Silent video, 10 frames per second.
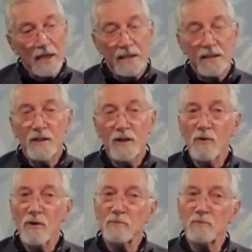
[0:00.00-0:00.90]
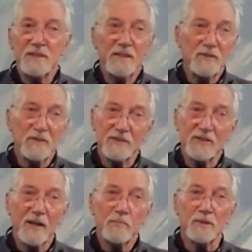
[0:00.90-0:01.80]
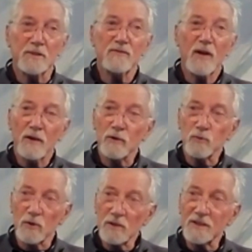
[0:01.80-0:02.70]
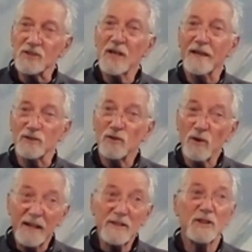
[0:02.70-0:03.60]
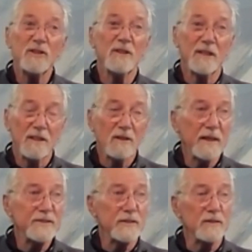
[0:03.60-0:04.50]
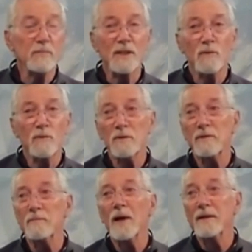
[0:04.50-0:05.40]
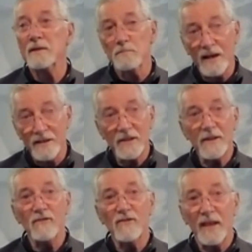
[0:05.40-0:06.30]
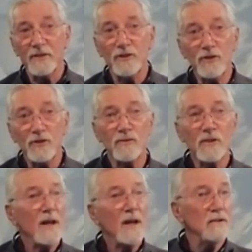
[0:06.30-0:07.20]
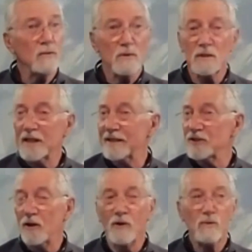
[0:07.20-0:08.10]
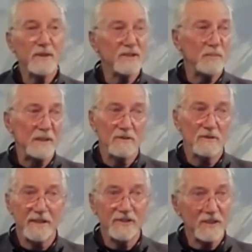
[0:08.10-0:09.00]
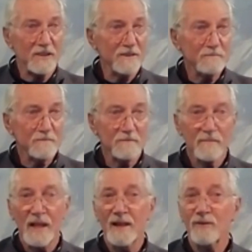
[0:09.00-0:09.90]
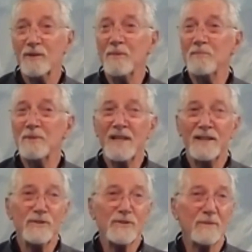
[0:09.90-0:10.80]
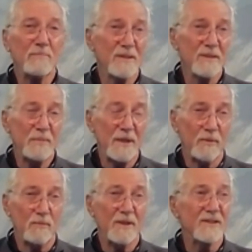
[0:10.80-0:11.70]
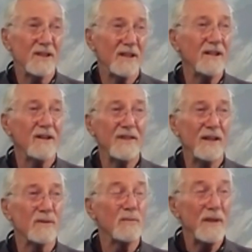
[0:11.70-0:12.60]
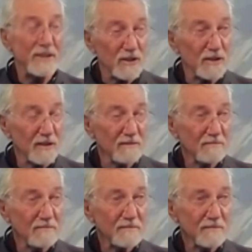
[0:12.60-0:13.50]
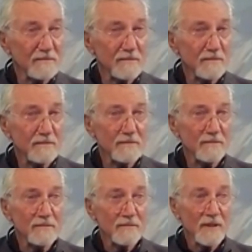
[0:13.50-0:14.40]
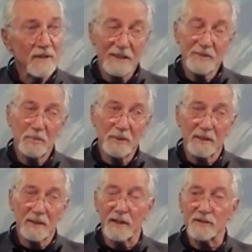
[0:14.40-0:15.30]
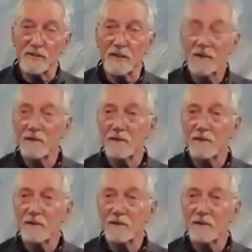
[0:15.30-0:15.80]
I could go on with different examples of how our world has gotten crazier and crazier, but I want to remind myself and you, the world has always been crazy. Remember, they used to burn people because they thought they were witches. That's pretty crazy.